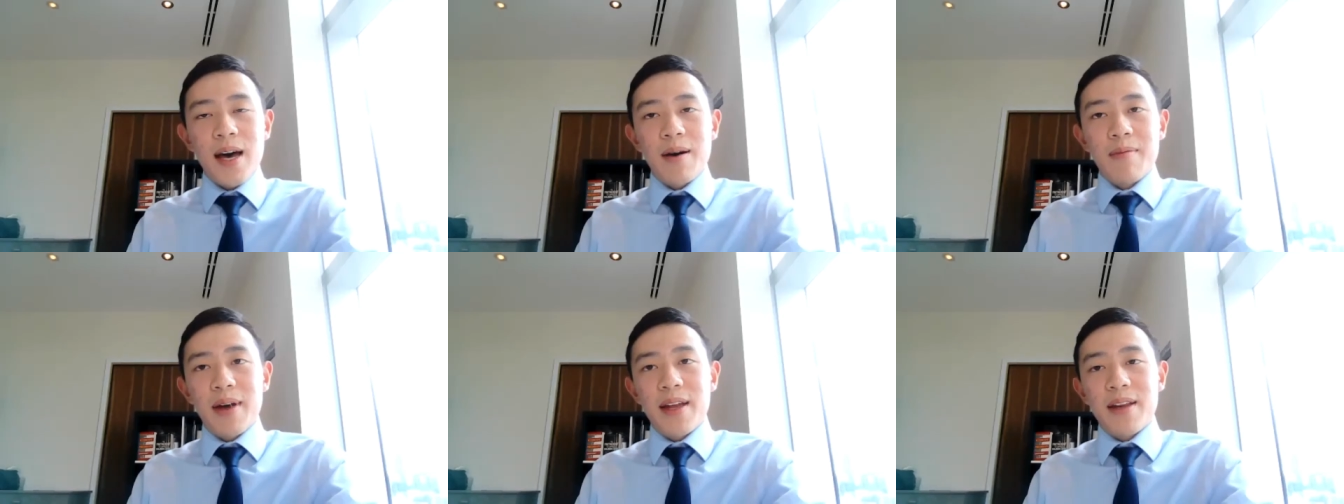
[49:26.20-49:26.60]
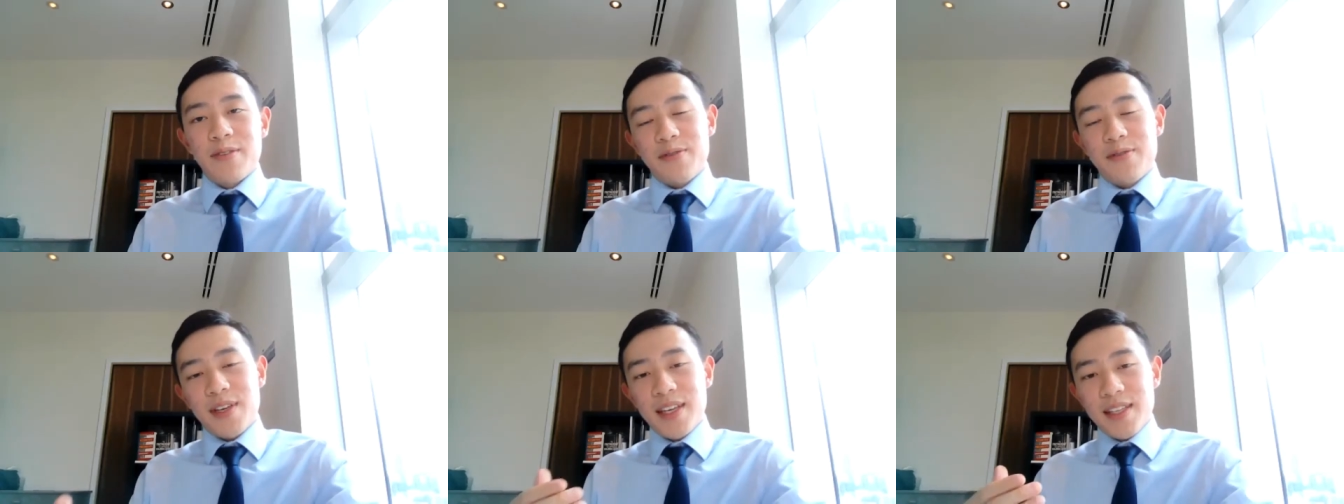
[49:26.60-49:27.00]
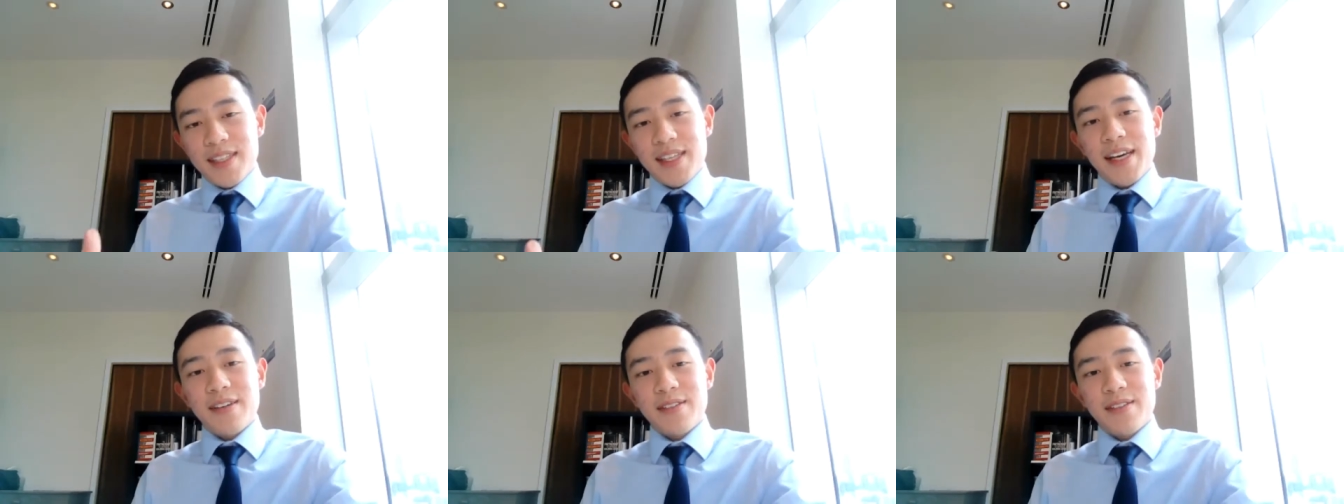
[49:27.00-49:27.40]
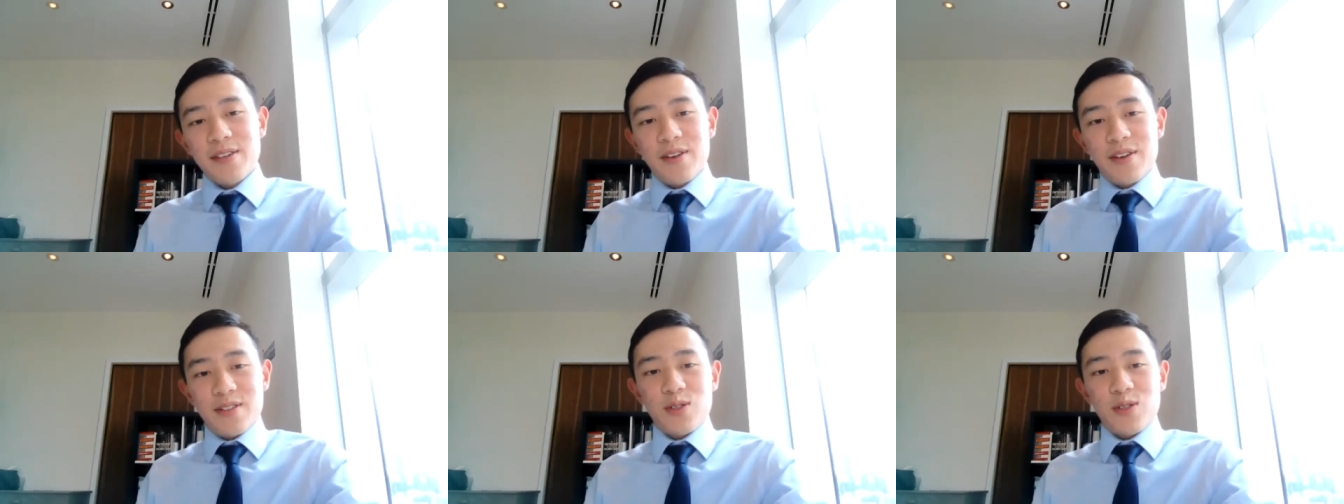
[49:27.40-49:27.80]
and if you can tell
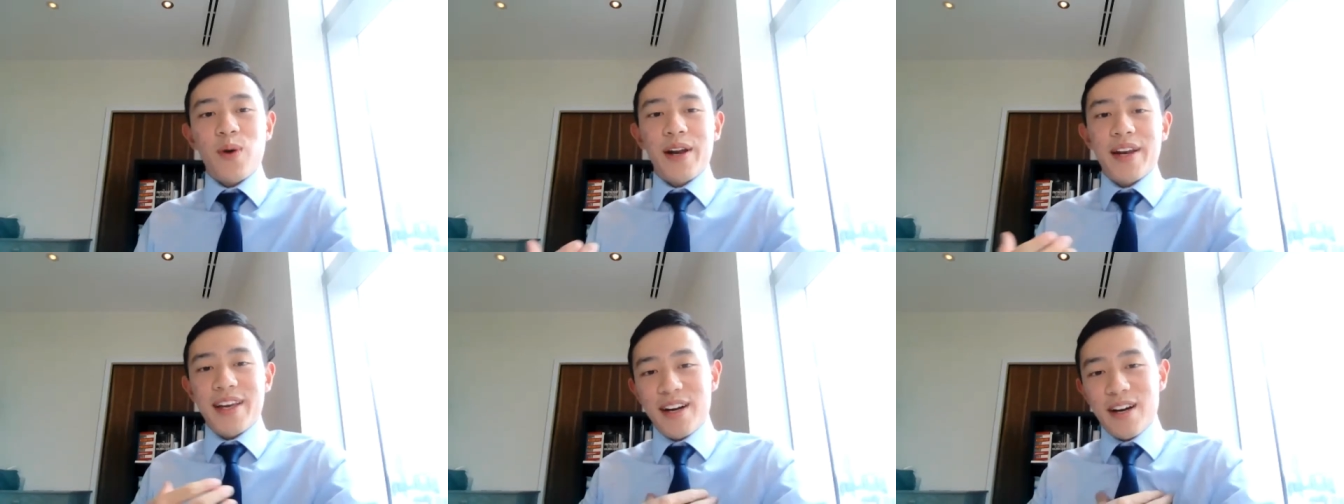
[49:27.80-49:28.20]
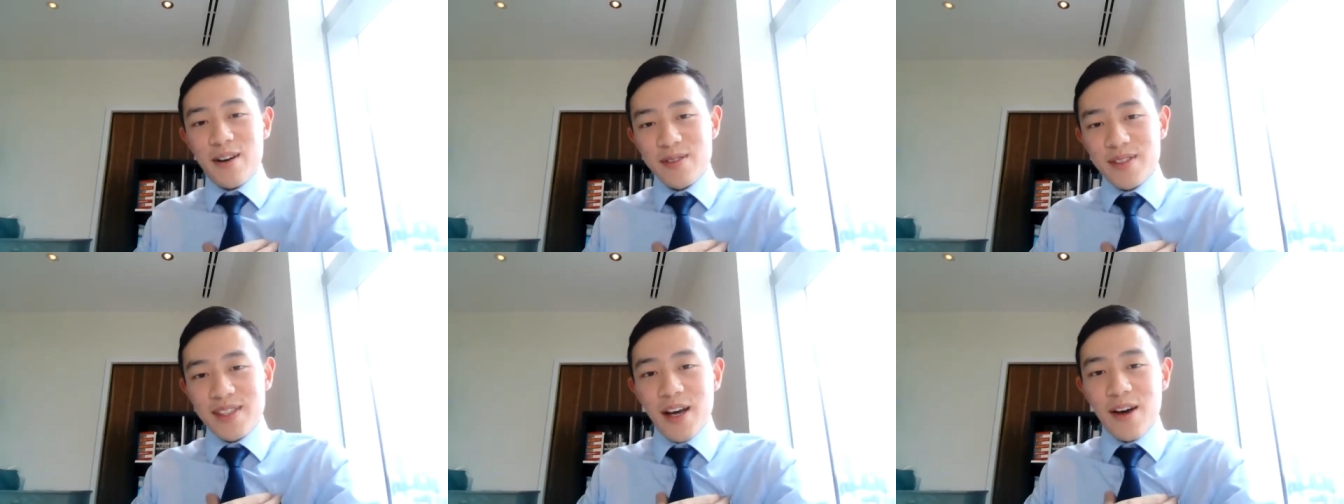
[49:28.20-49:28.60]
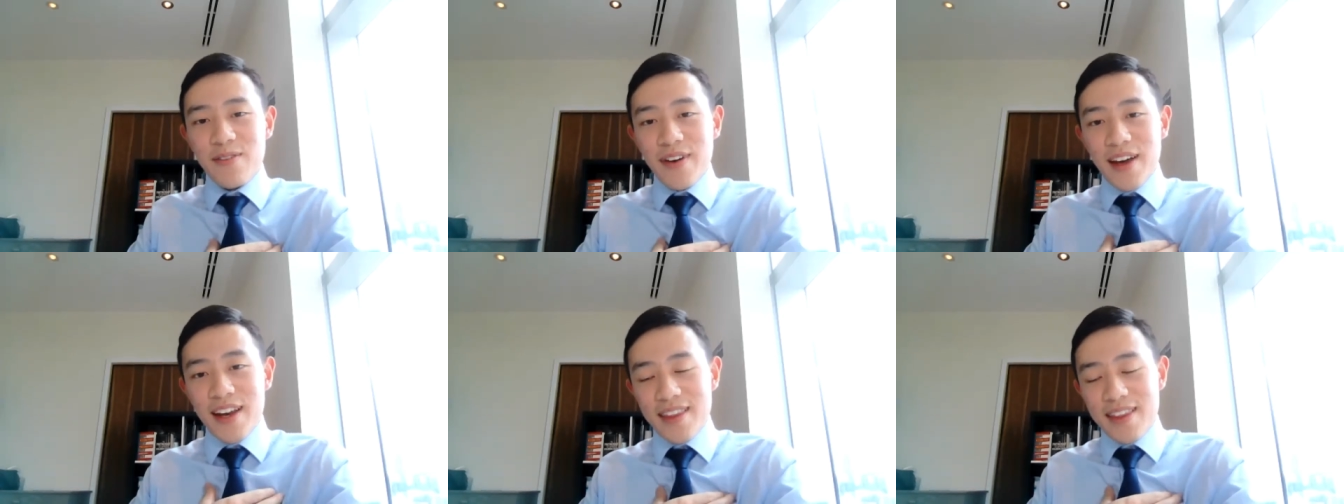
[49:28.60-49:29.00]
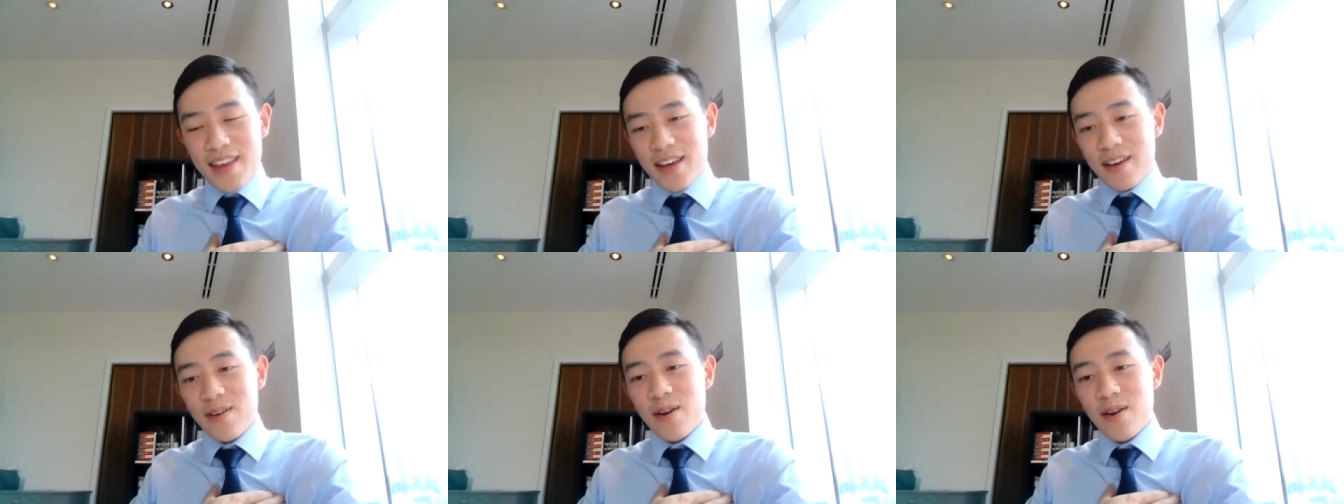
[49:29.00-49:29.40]
your 20 year old self
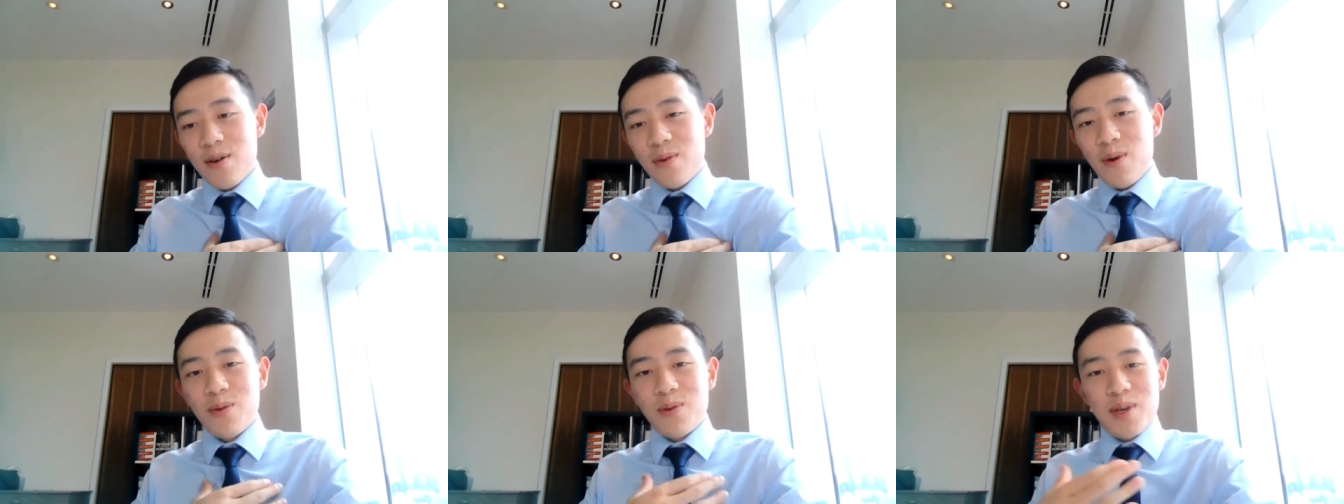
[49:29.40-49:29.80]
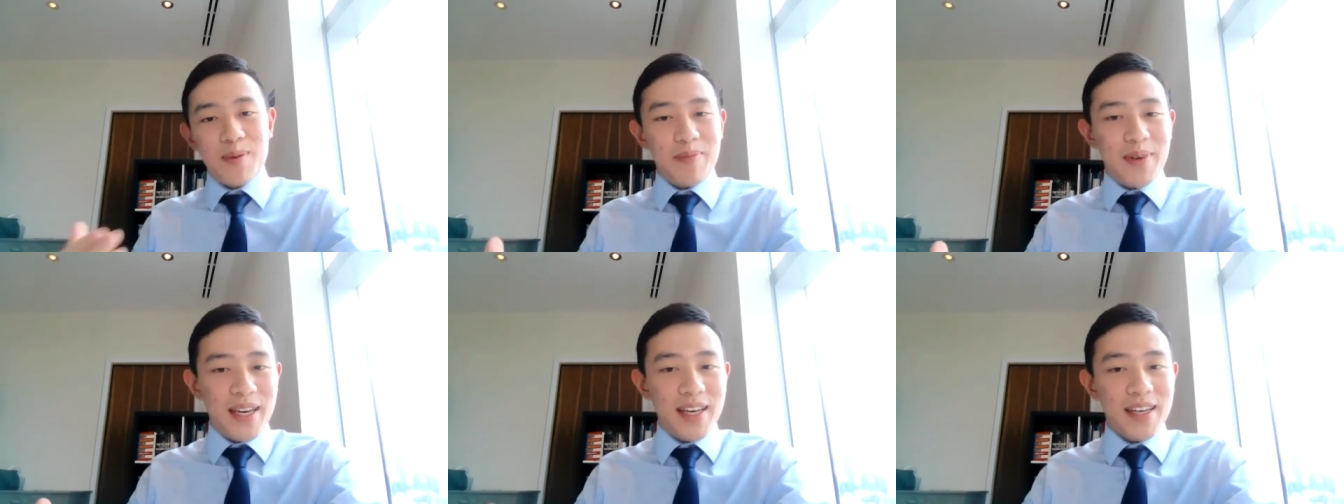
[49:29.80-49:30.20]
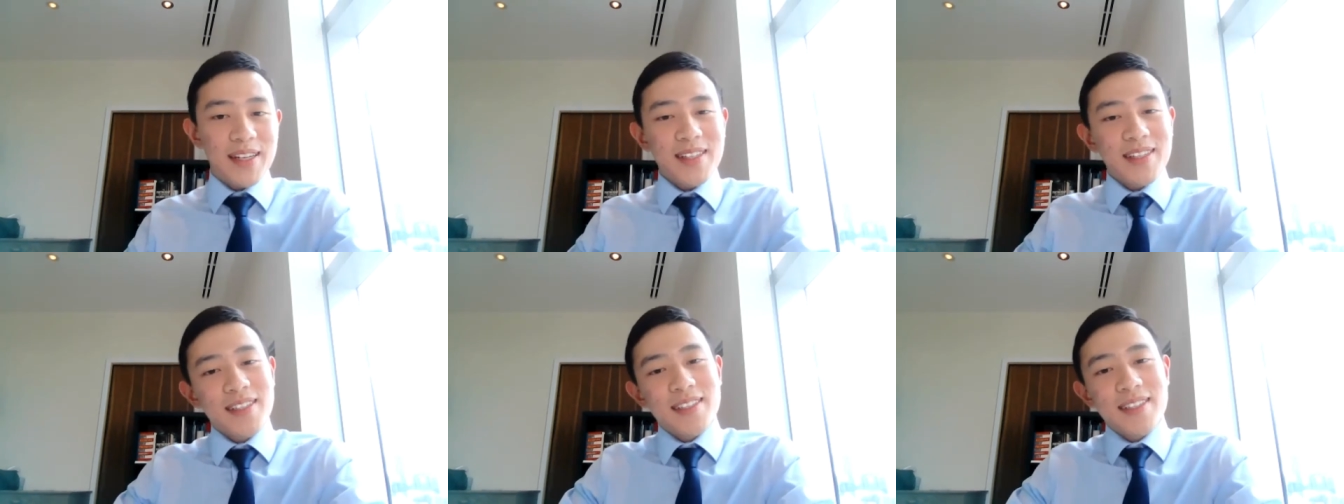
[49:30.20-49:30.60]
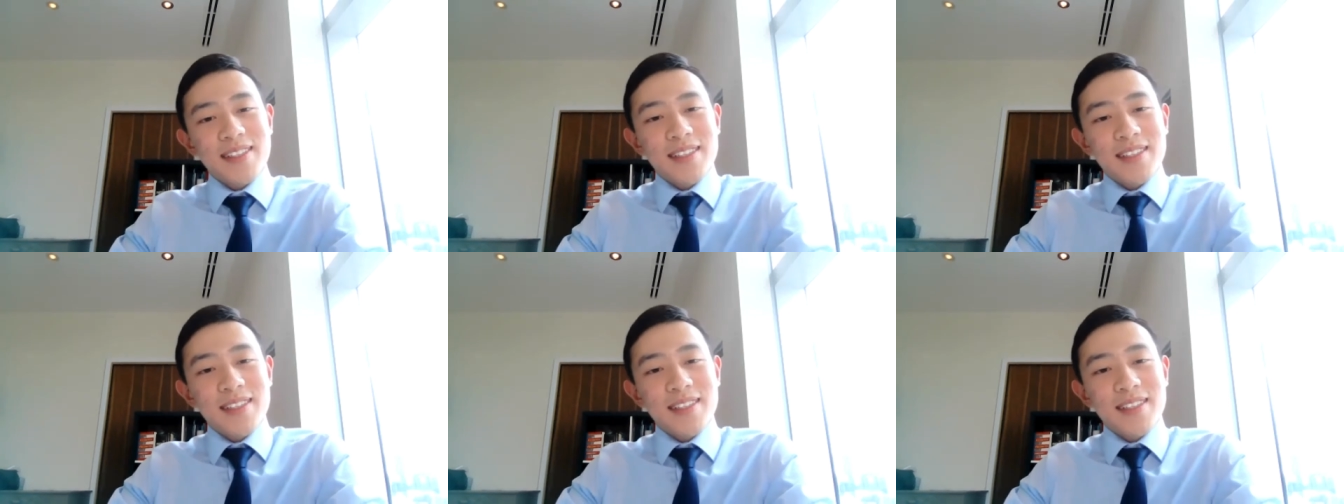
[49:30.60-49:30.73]
anything, what would it be?